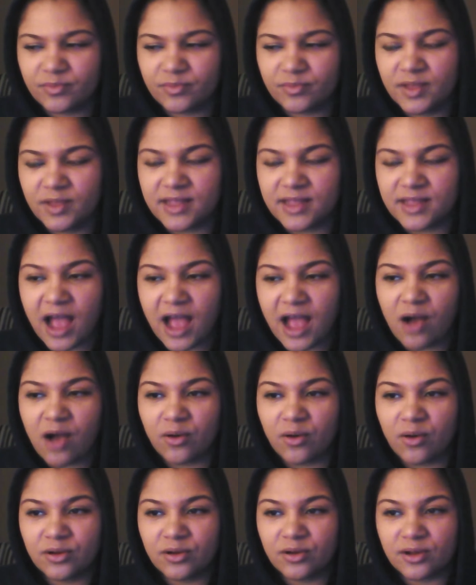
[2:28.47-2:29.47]

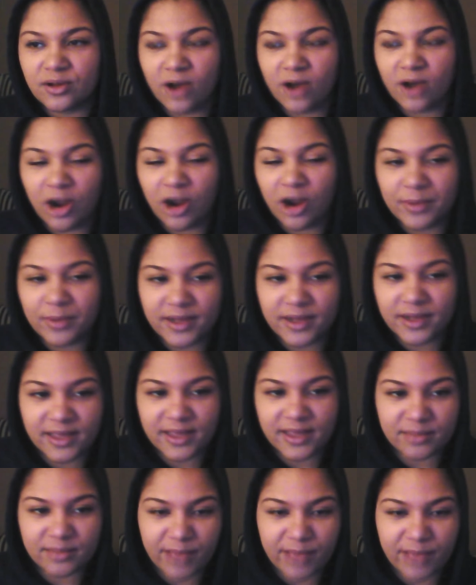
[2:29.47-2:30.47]
Now, karma
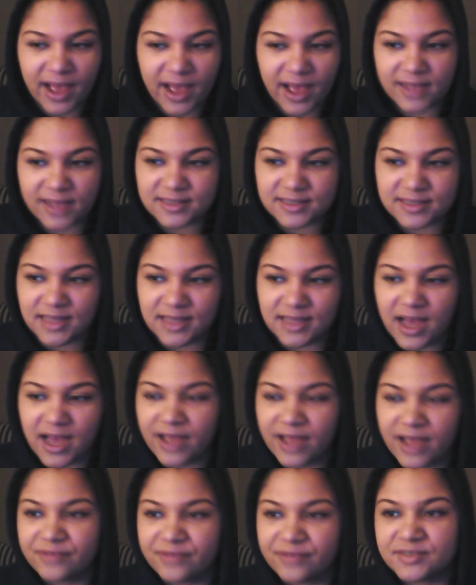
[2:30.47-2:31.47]
in past
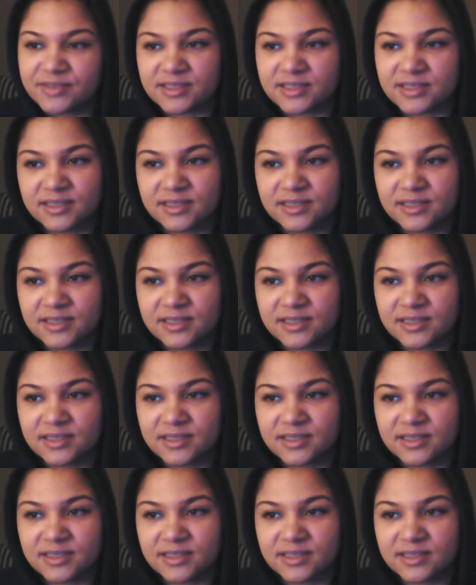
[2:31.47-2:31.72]
lives,